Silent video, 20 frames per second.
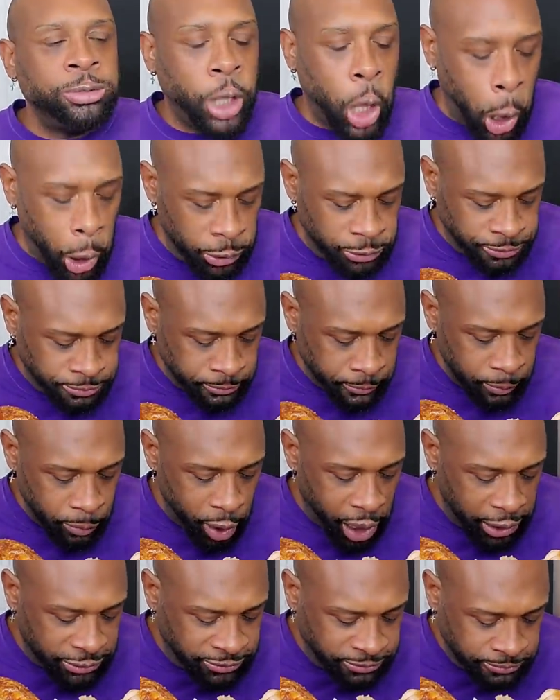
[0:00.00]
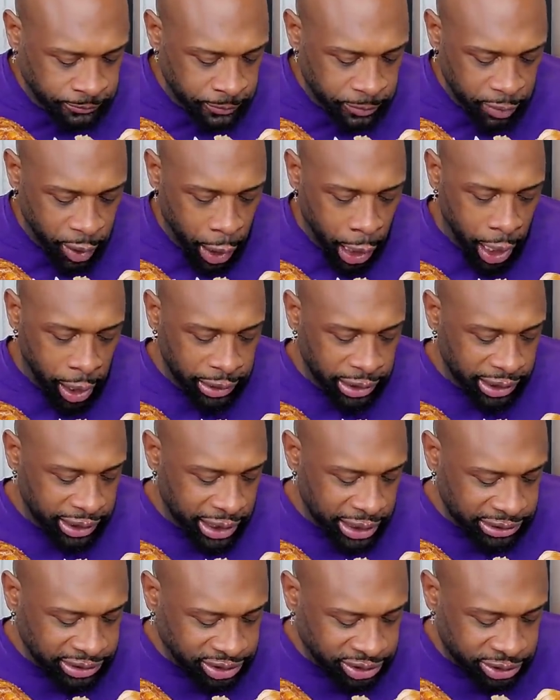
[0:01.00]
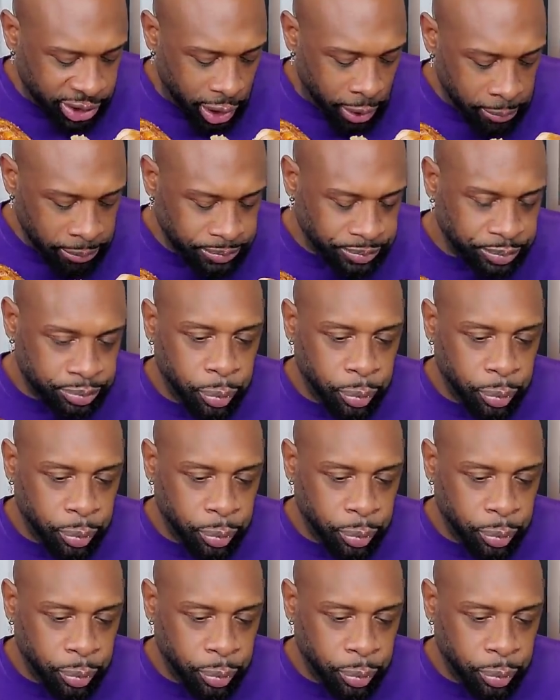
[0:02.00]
and uh, all that kind of stuff.